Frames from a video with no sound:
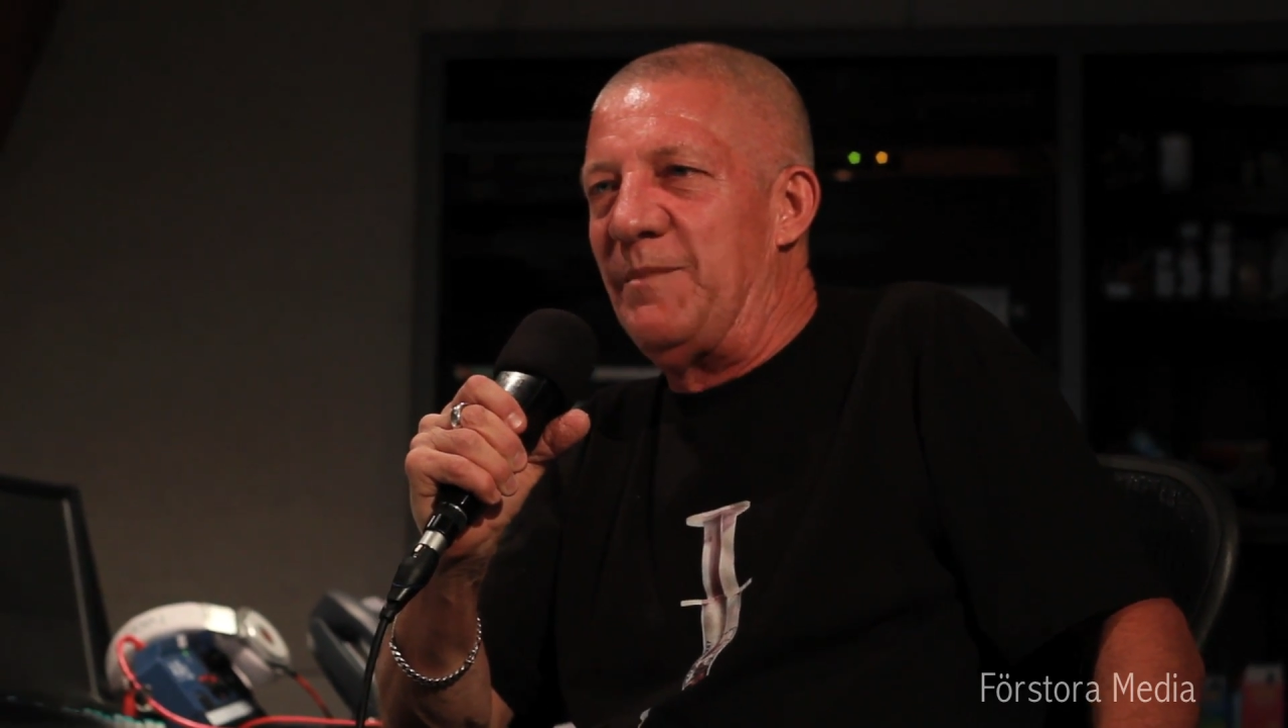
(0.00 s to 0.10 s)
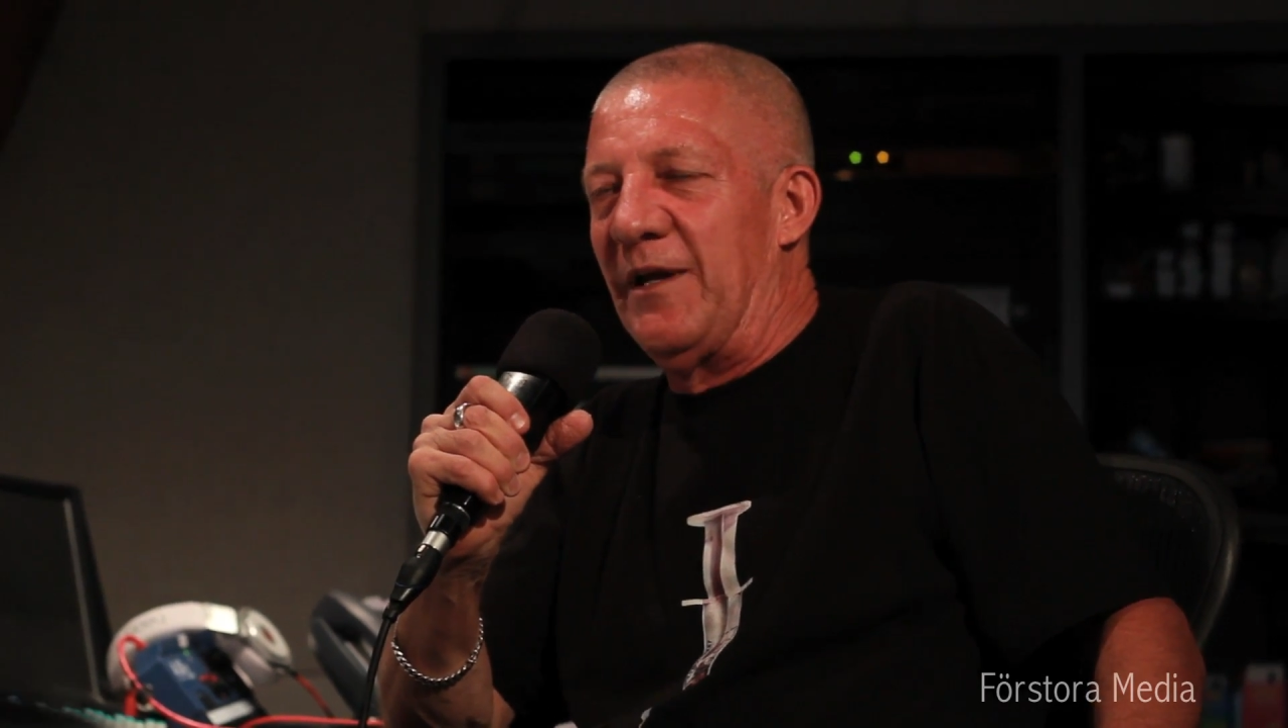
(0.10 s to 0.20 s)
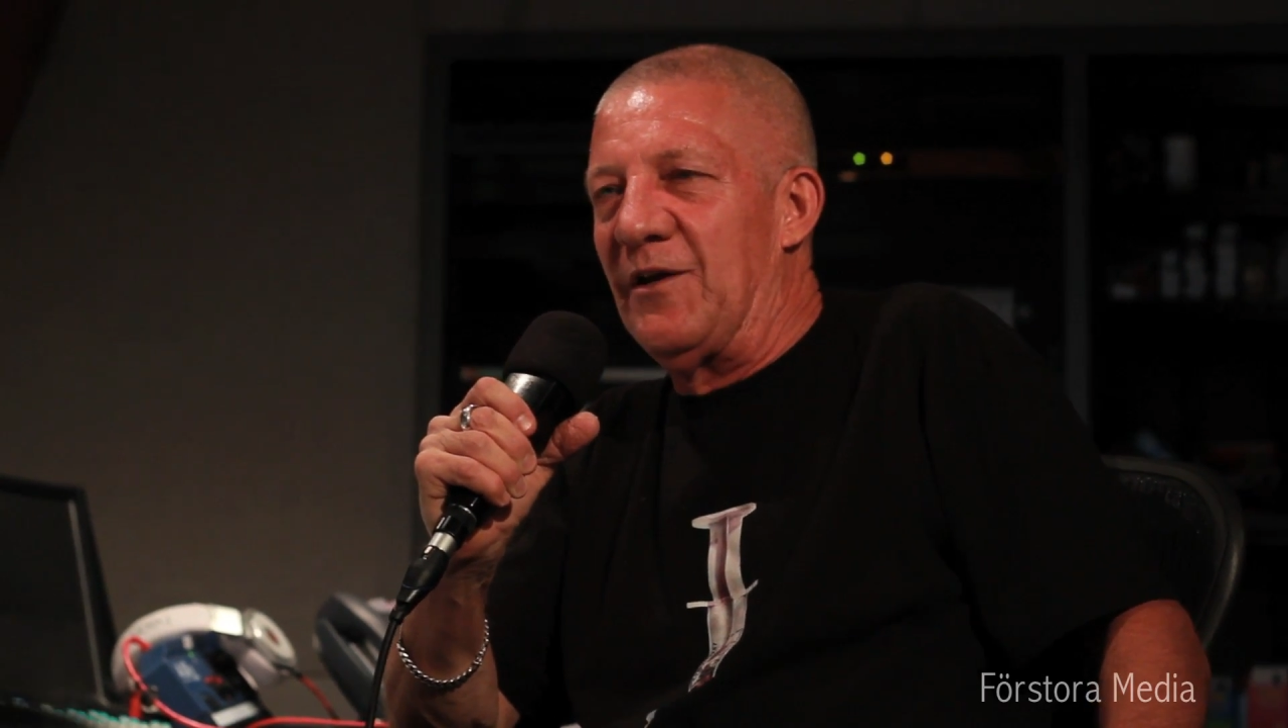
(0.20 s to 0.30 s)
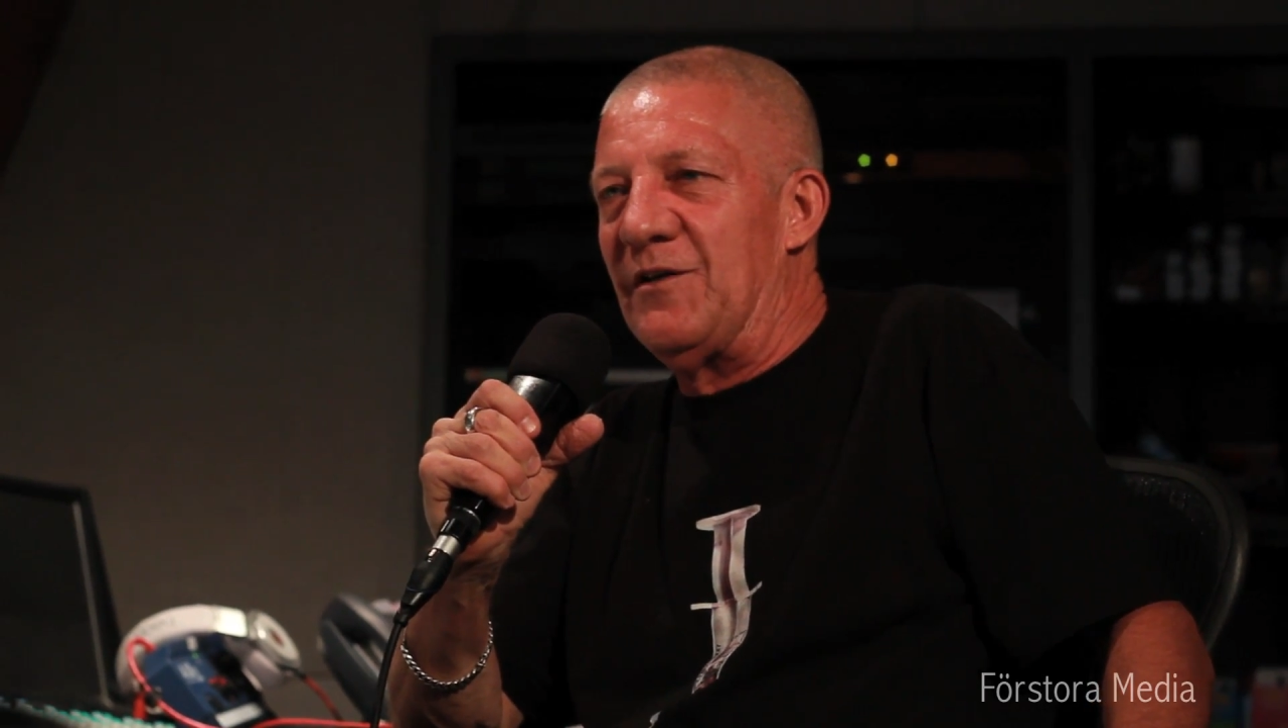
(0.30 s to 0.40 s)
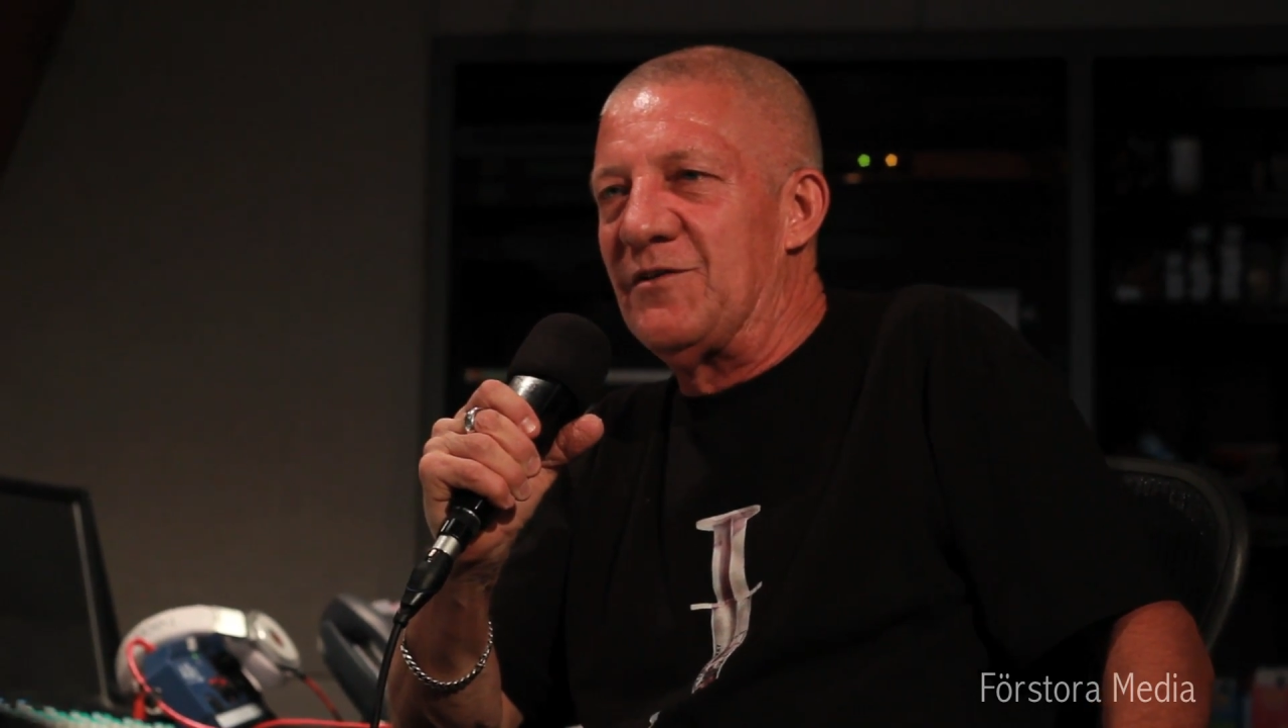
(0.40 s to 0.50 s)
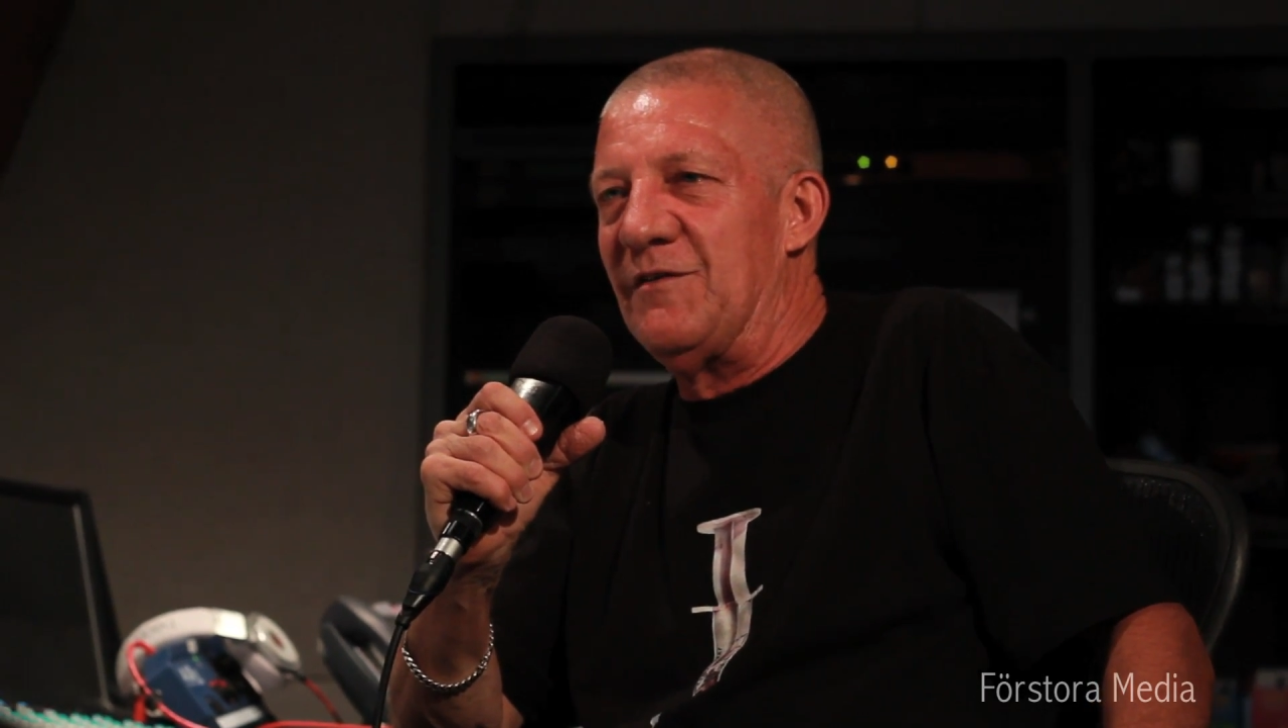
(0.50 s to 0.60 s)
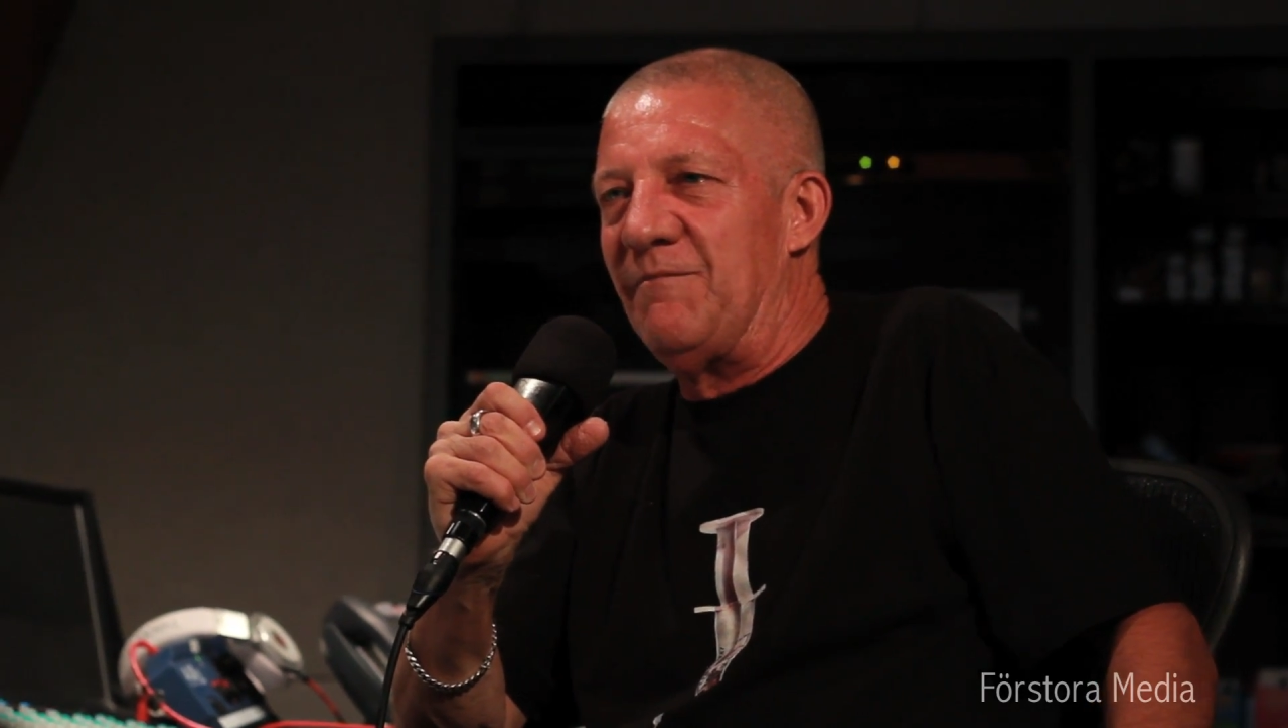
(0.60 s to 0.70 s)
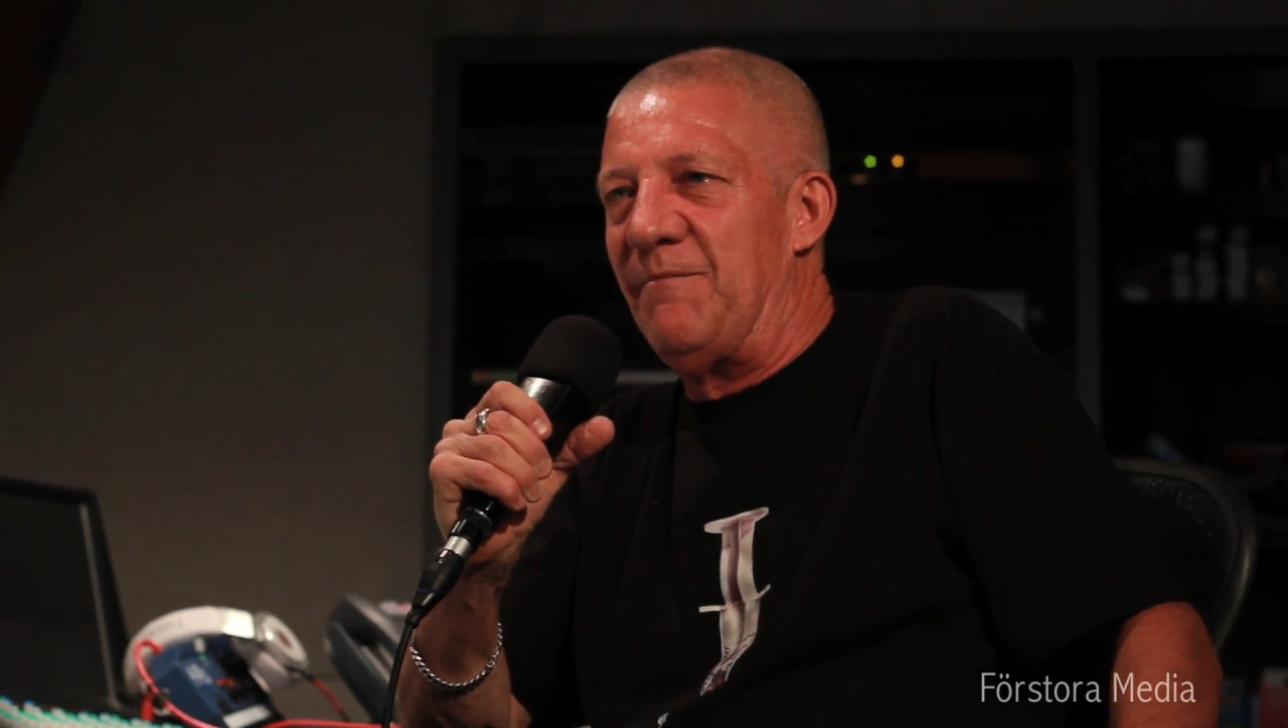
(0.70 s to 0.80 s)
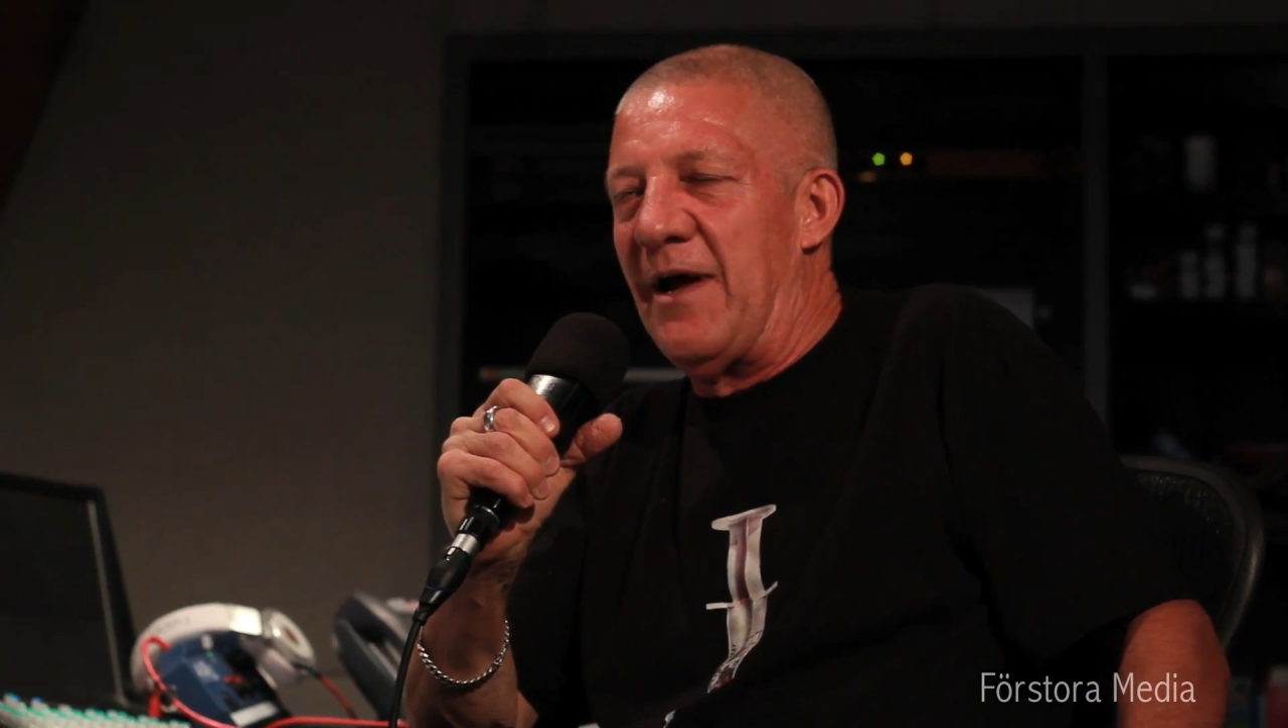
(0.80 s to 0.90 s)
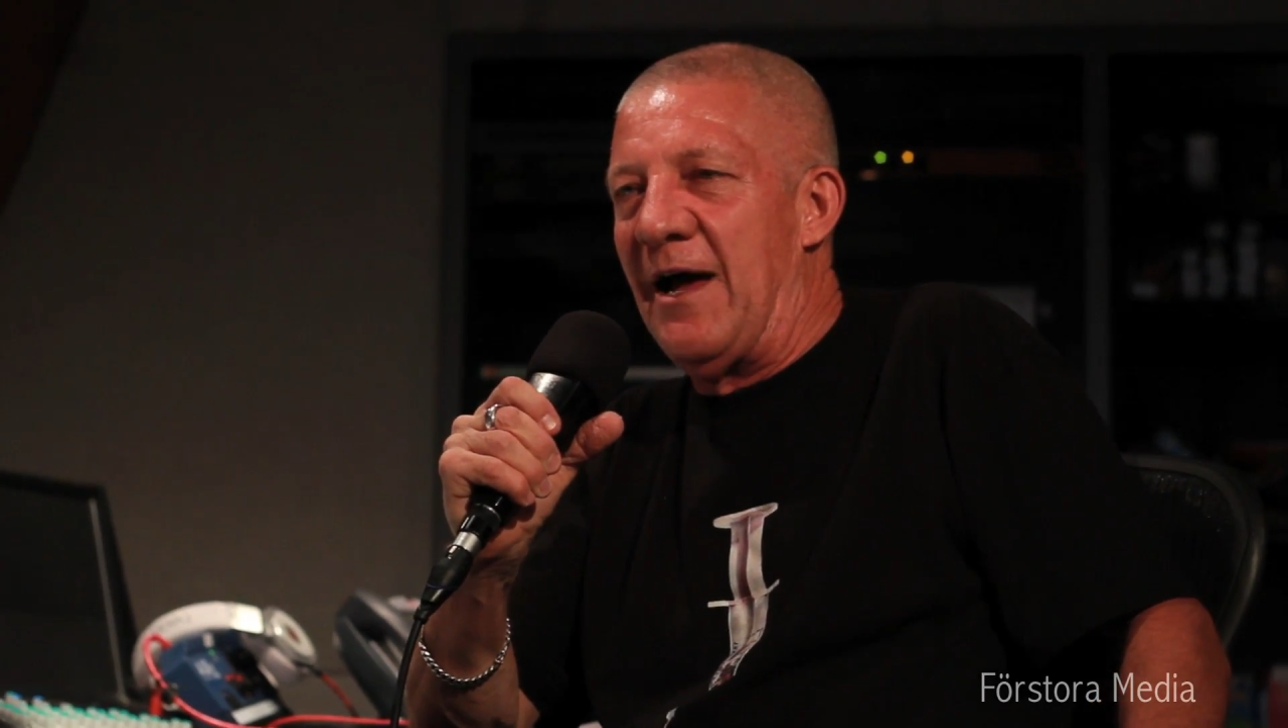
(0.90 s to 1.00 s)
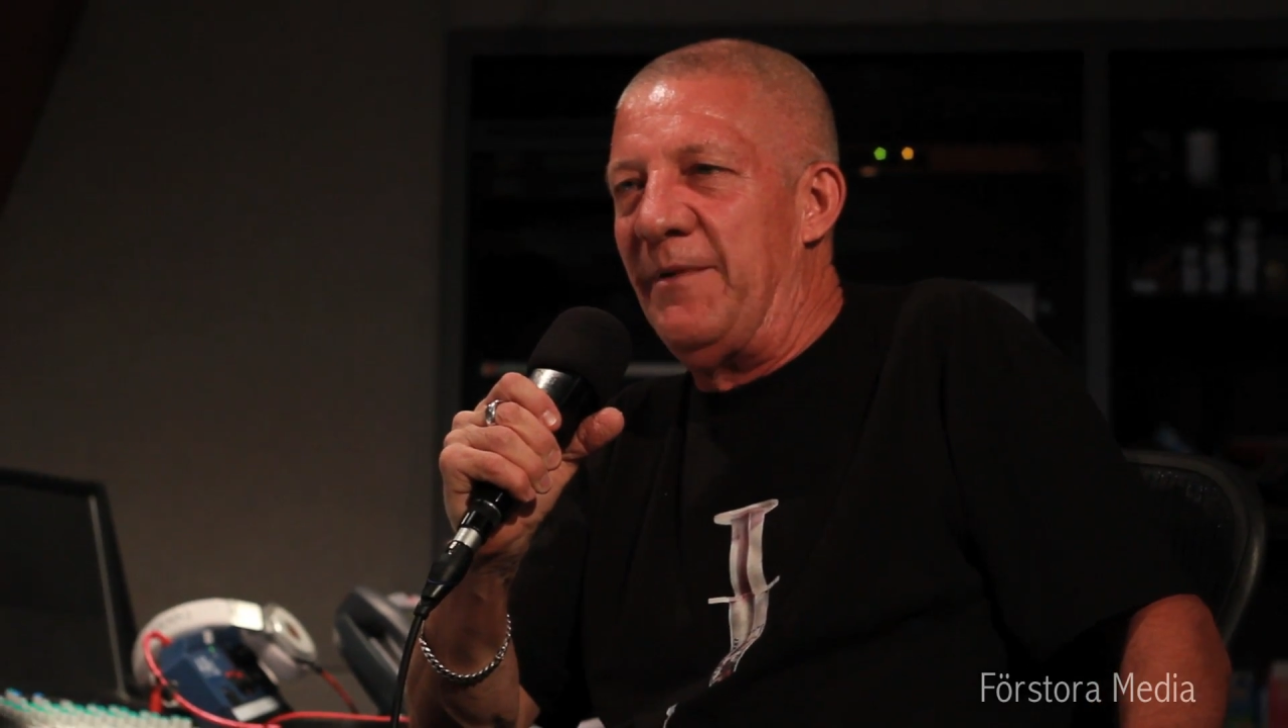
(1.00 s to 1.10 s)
because I,